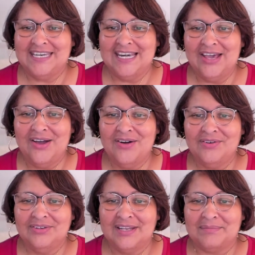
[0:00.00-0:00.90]

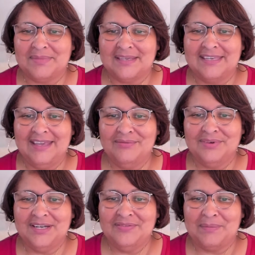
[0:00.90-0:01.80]
Elo. Let me get
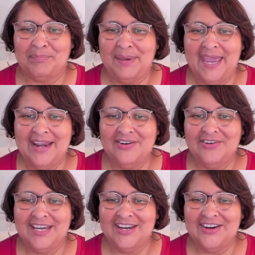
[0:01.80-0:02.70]
rid of the
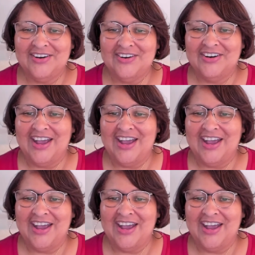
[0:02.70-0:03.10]
banner here.